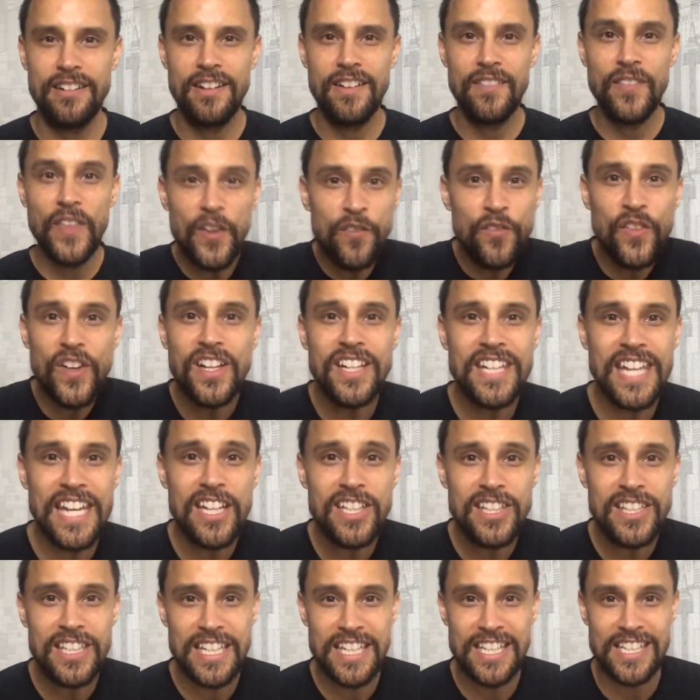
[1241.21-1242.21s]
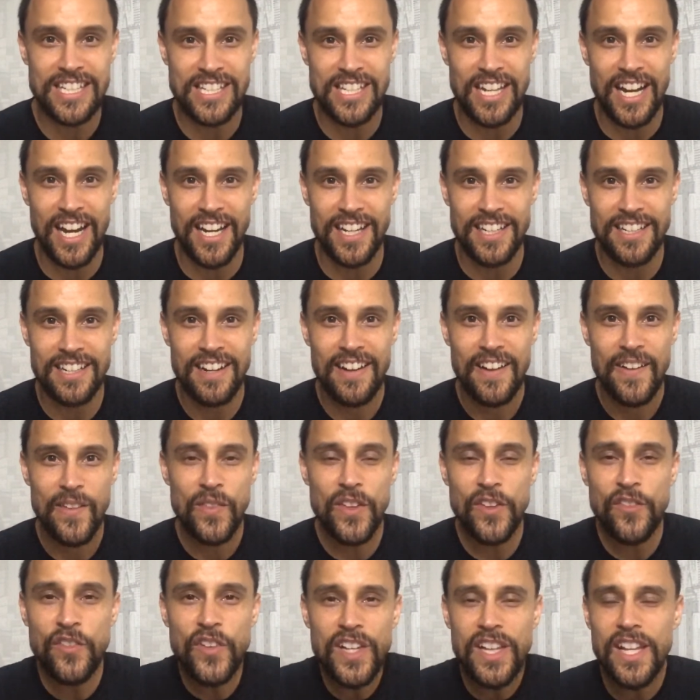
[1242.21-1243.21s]
They feel guilty inside.
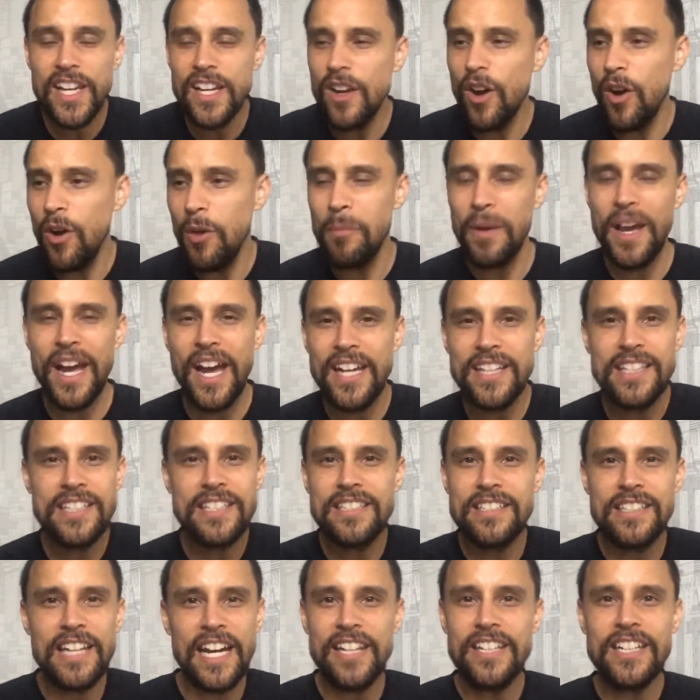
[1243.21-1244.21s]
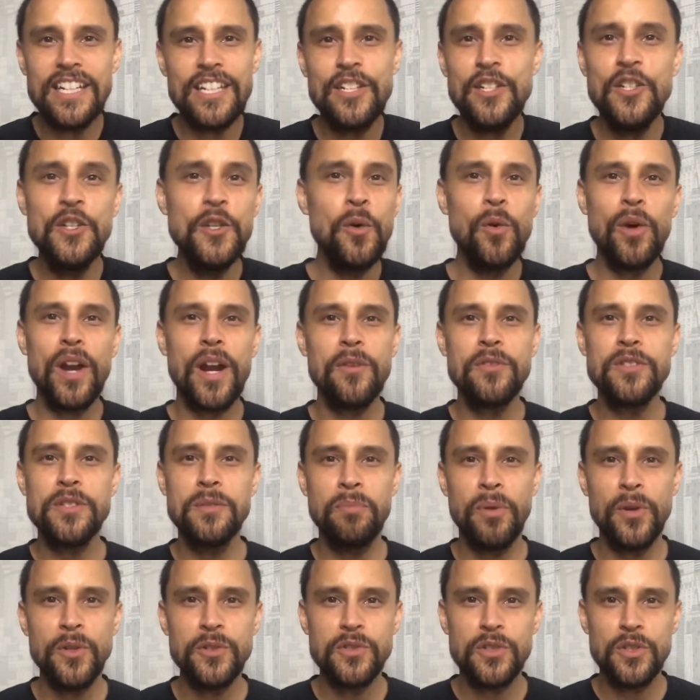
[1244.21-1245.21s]
They feel like, oh man, I didn't do what I was
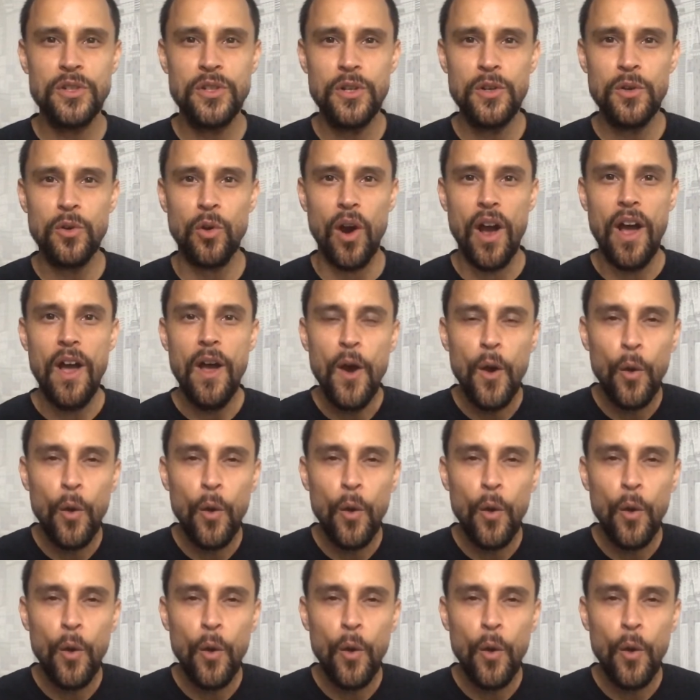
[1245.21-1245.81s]
supposed to do.